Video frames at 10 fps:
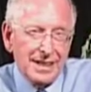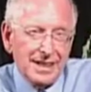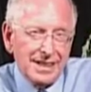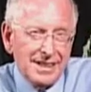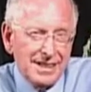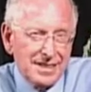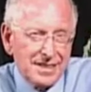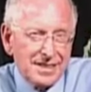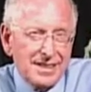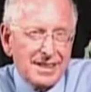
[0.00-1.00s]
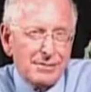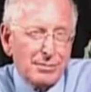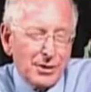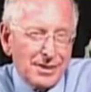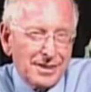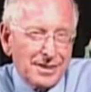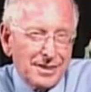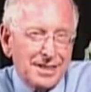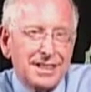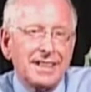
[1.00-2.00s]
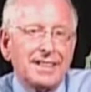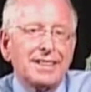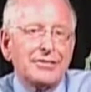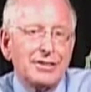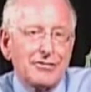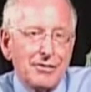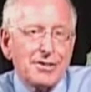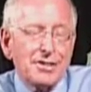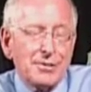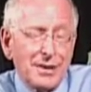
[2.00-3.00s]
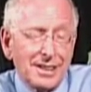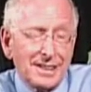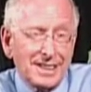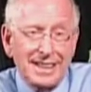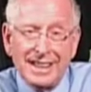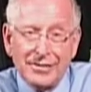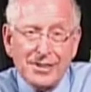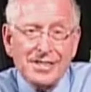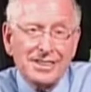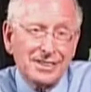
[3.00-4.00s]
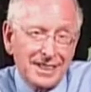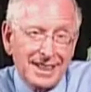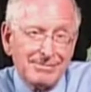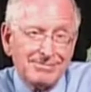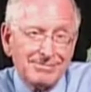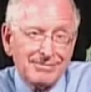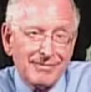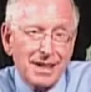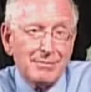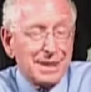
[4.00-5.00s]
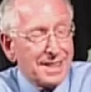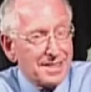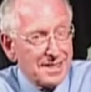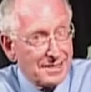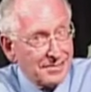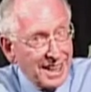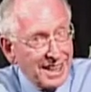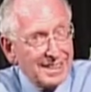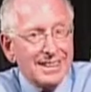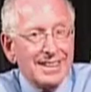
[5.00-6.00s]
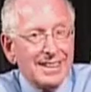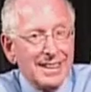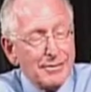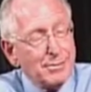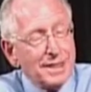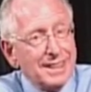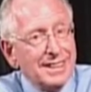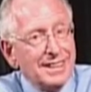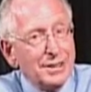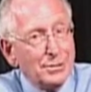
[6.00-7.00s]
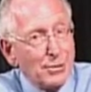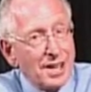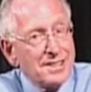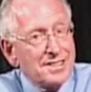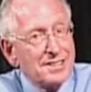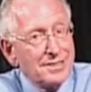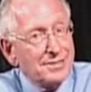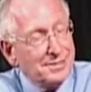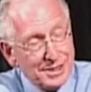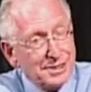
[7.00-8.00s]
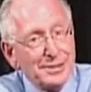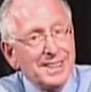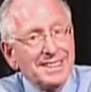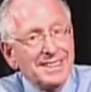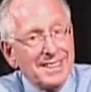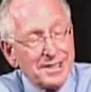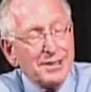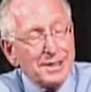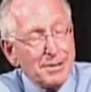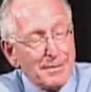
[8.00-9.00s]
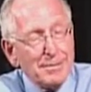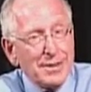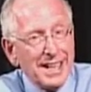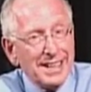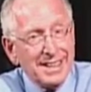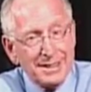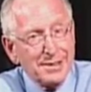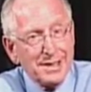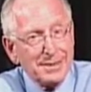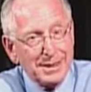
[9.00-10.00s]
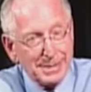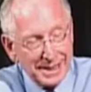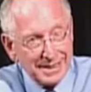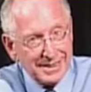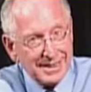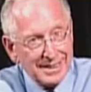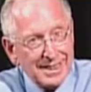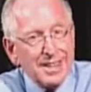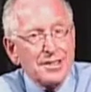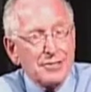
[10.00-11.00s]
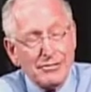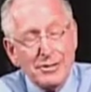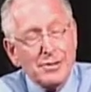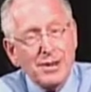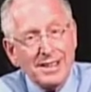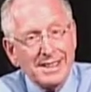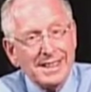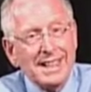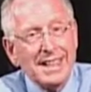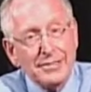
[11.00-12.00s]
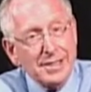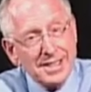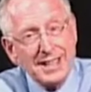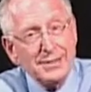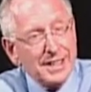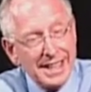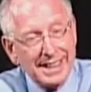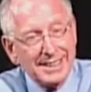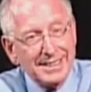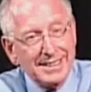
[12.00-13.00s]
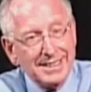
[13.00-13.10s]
it is important to deliver first quality every single time. Because if not, everybody who wants to do you in is going to remember that and do something about it. So first quality every time you can.